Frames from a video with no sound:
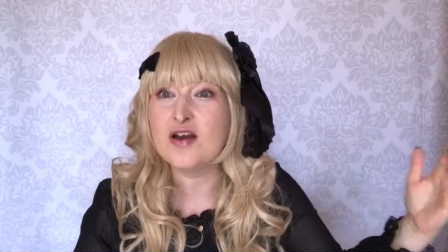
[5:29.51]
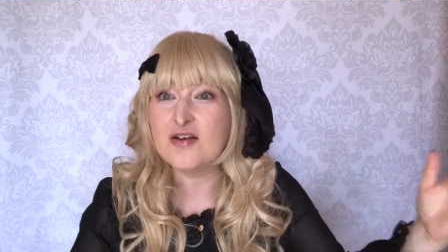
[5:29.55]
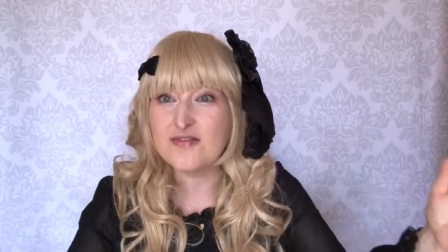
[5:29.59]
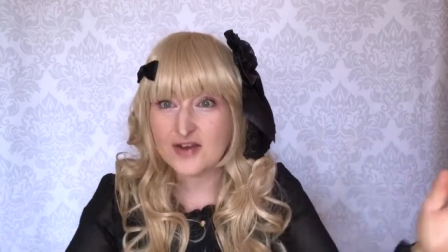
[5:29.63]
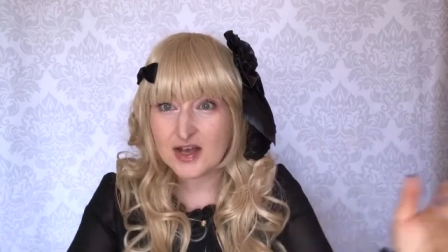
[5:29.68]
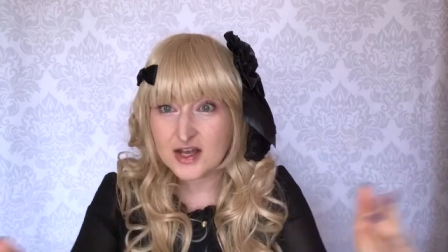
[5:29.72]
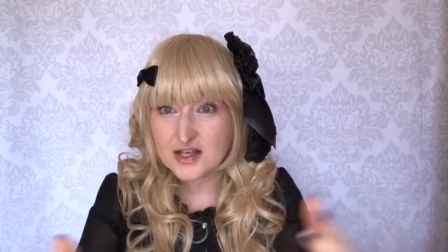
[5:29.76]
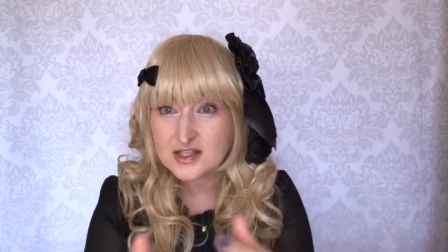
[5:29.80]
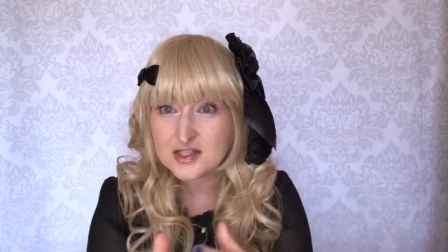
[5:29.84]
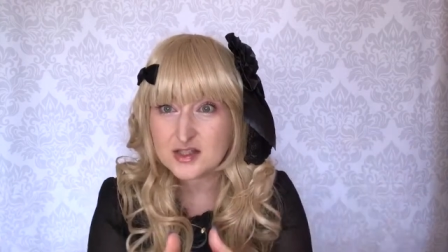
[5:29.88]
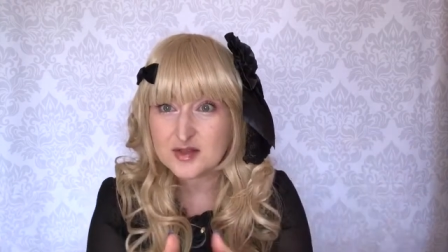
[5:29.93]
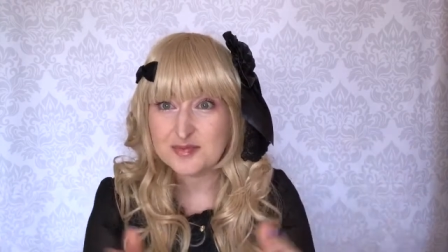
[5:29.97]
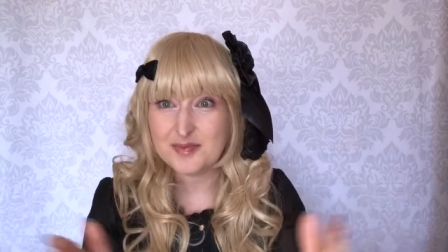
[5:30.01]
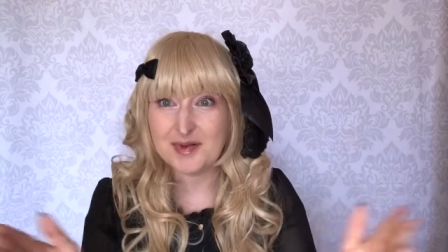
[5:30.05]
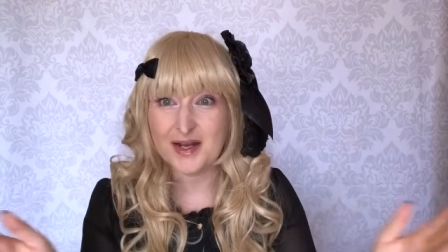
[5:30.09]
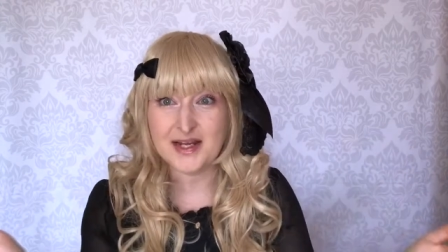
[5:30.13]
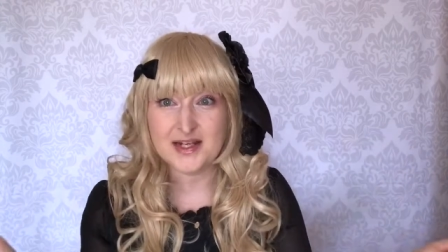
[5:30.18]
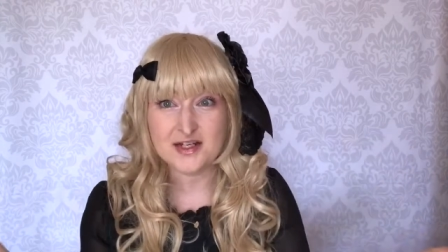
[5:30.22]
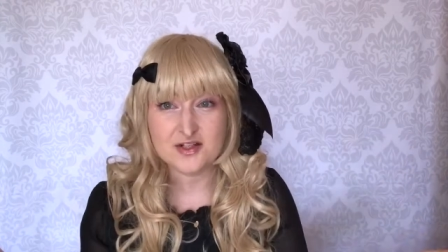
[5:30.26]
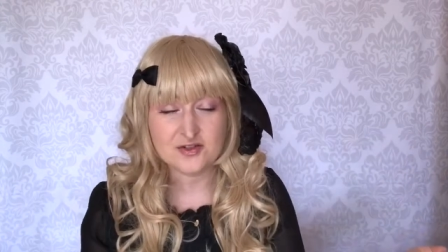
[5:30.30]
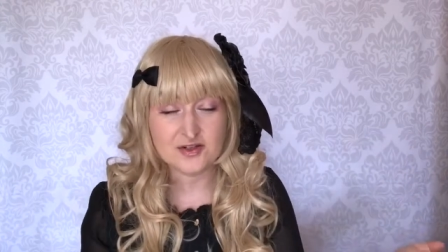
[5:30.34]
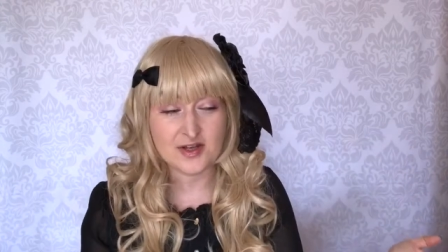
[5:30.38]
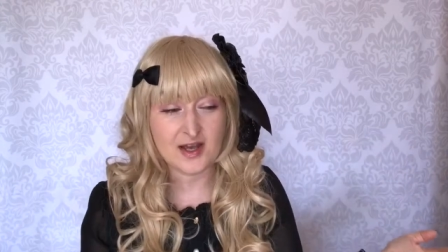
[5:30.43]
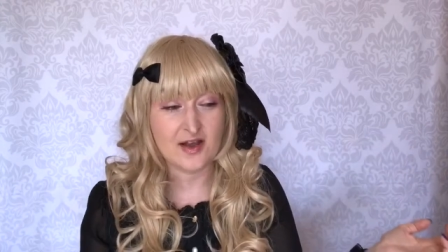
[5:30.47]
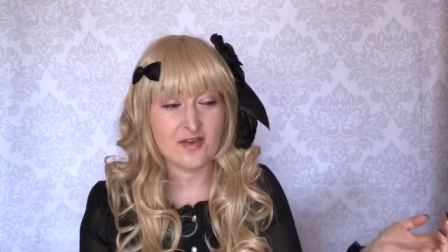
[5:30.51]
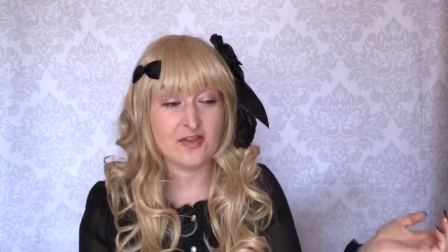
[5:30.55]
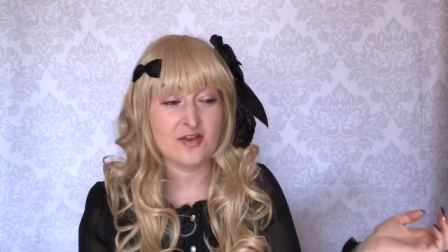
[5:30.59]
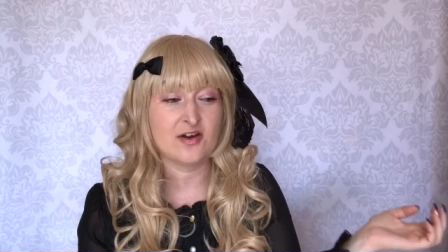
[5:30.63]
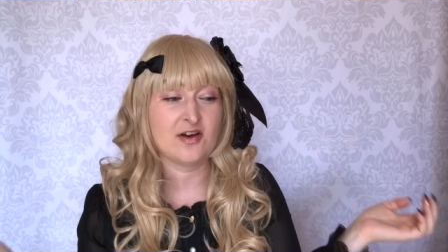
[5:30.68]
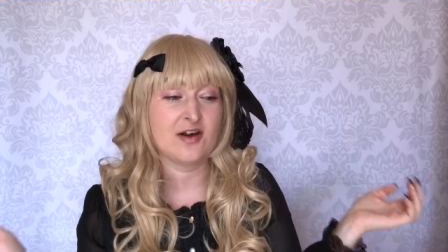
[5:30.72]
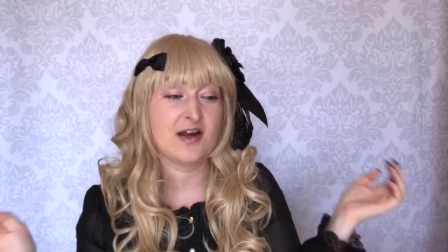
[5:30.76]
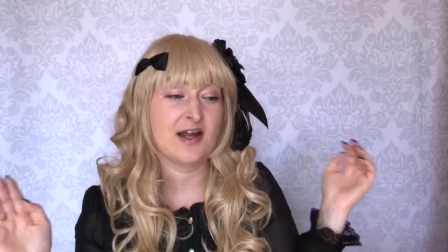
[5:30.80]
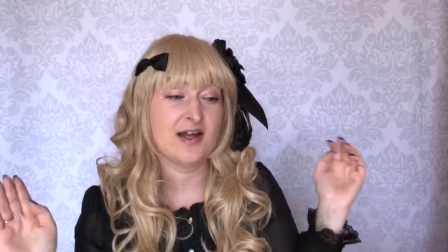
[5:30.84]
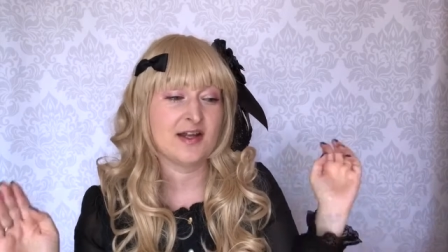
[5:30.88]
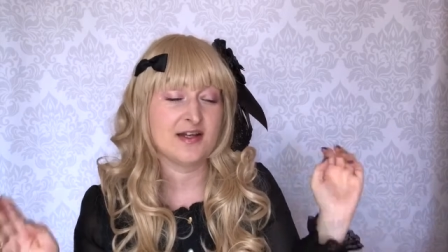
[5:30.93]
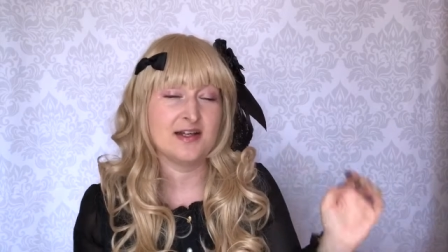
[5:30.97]
of us play
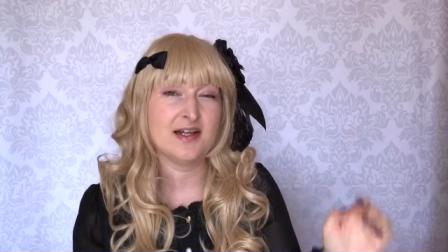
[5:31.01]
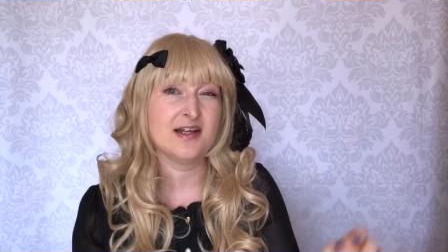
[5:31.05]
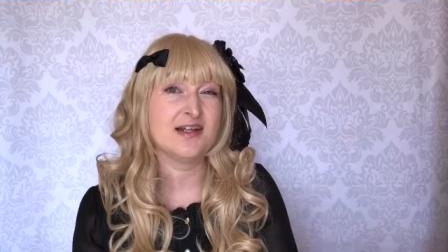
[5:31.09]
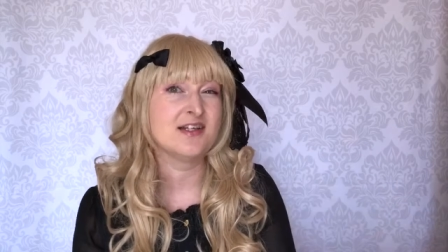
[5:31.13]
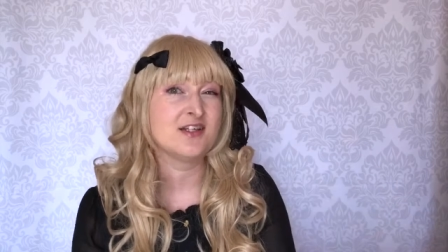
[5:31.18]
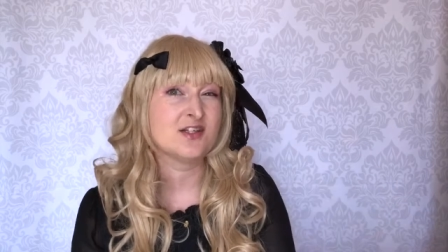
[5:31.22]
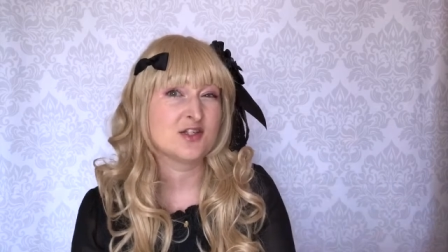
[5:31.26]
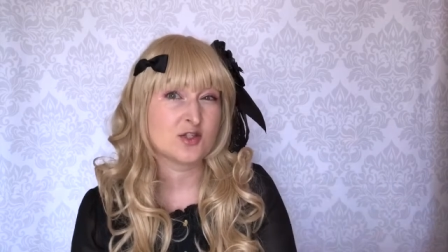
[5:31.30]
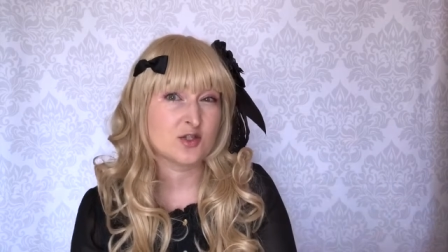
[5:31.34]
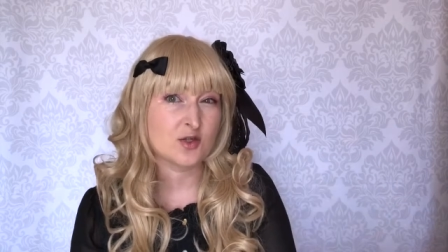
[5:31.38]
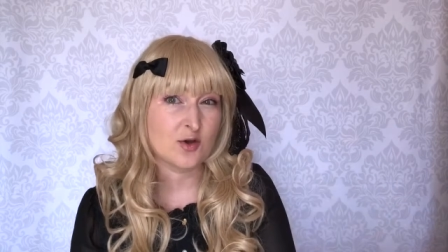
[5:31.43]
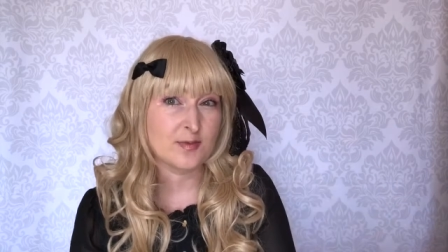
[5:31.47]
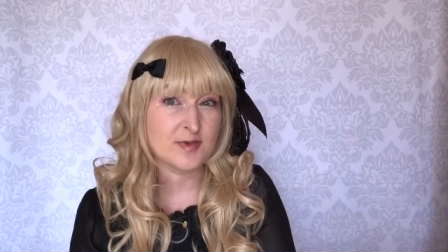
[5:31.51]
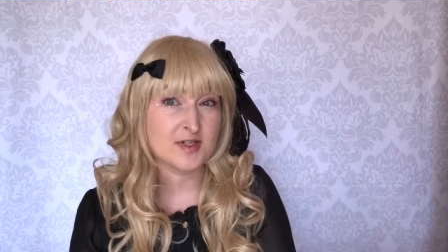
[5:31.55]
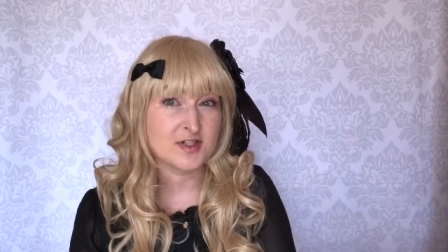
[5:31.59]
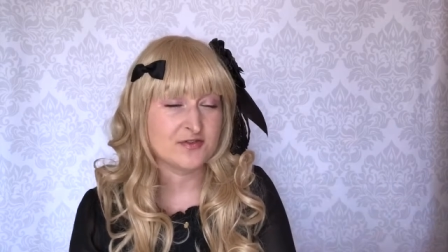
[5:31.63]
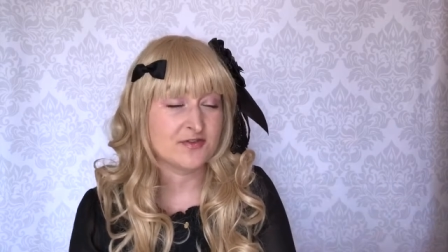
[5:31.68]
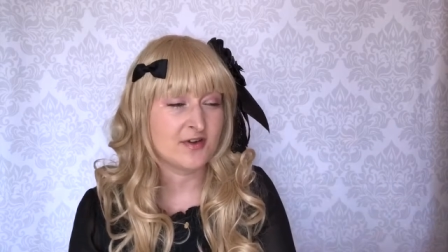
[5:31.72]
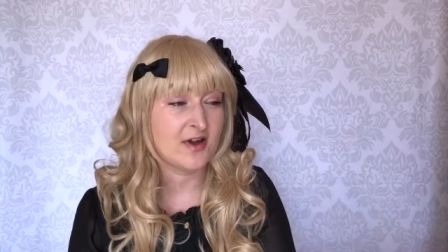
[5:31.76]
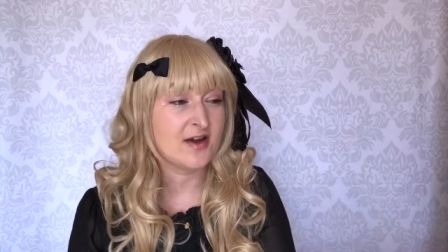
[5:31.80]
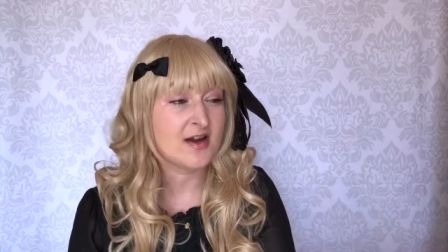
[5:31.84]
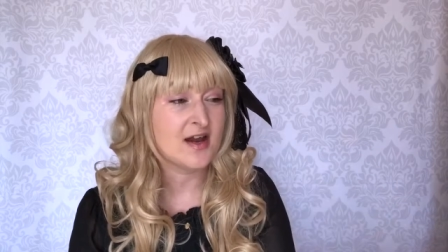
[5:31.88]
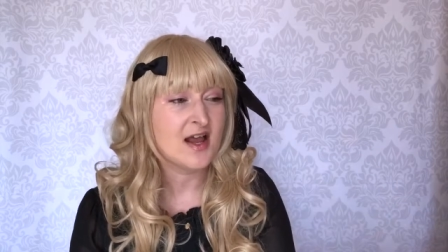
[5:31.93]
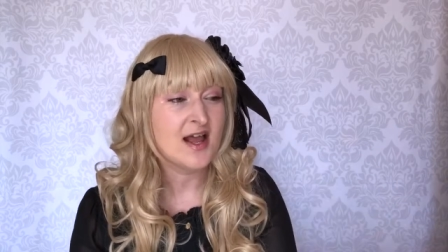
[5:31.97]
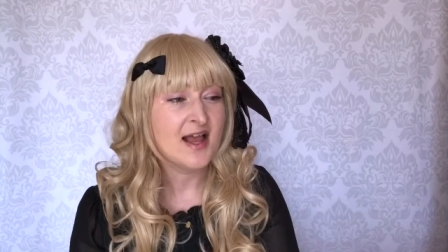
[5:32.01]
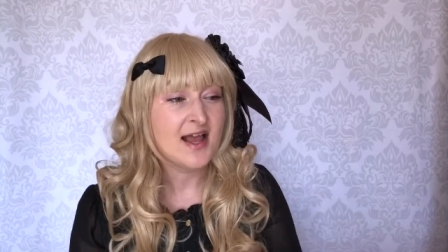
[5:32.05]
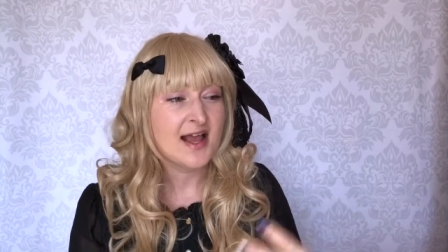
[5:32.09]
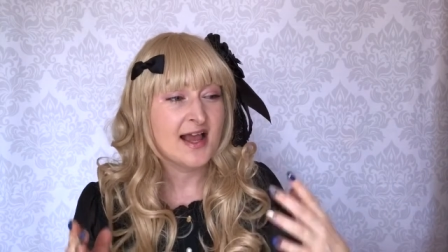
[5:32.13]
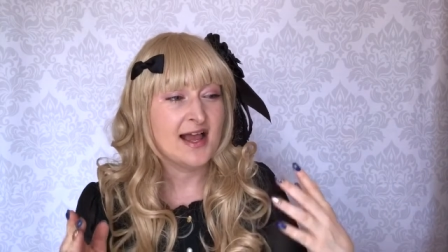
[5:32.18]
together, and that is so much fun.